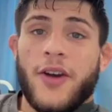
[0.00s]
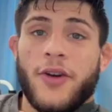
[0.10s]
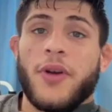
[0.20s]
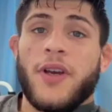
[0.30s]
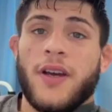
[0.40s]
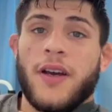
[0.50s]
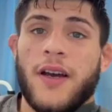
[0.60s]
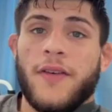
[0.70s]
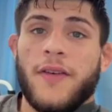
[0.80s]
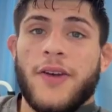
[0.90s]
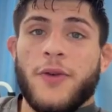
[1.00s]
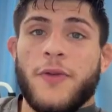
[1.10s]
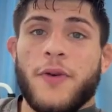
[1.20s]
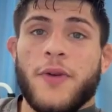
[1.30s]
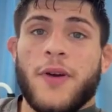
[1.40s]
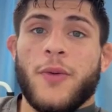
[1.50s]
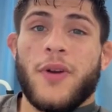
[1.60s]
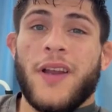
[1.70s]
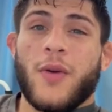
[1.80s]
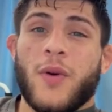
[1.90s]
agree. I do feel that
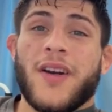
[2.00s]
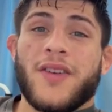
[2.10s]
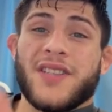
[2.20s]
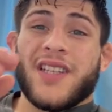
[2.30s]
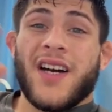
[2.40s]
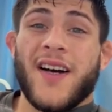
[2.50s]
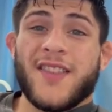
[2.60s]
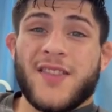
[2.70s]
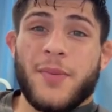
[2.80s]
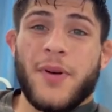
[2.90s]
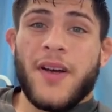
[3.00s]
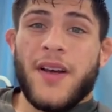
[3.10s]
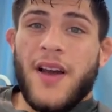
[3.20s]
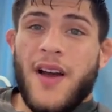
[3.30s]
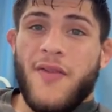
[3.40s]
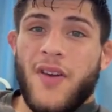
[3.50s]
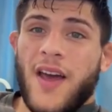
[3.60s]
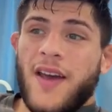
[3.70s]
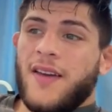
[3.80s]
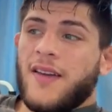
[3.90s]
we're like right on the cusp of
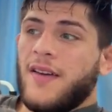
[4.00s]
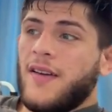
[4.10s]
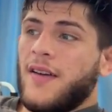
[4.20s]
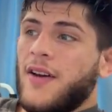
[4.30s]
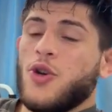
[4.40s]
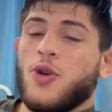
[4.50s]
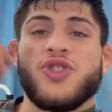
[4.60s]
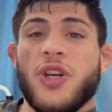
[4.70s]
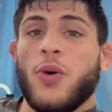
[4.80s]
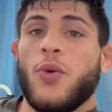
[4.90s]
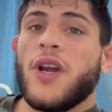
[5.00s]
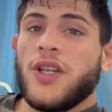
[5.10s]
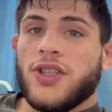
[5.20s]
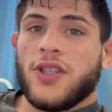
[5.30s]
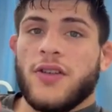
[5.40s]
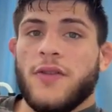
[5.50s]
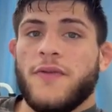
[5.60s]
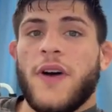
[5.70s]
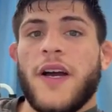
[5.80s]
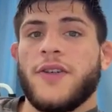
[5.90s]
like a new generation of
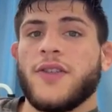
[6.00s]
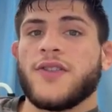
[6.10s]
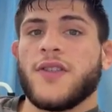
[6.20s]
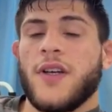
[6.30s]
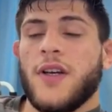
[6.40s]
fighters.